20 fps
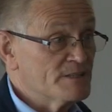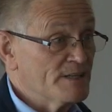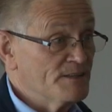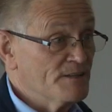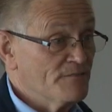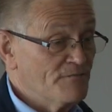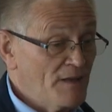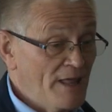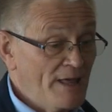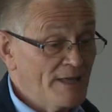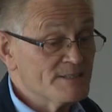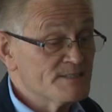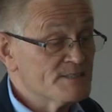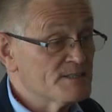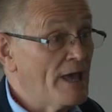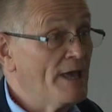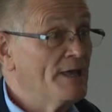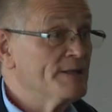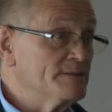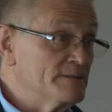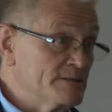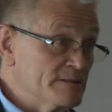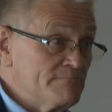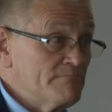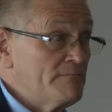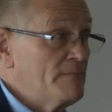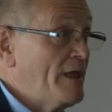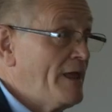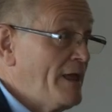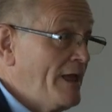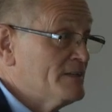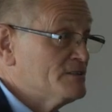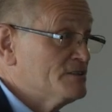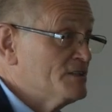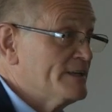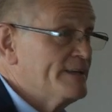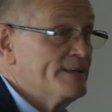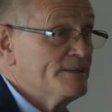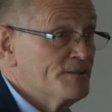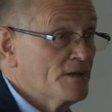in the flats and
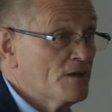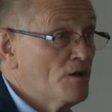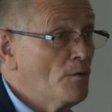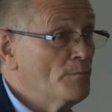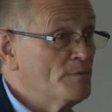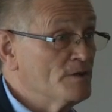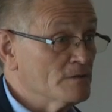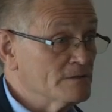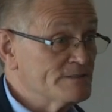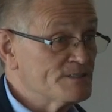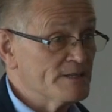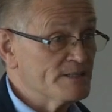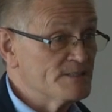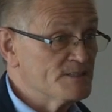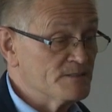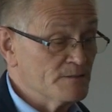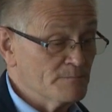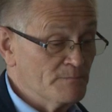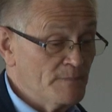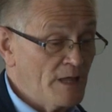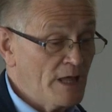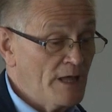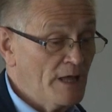actually in the communal system.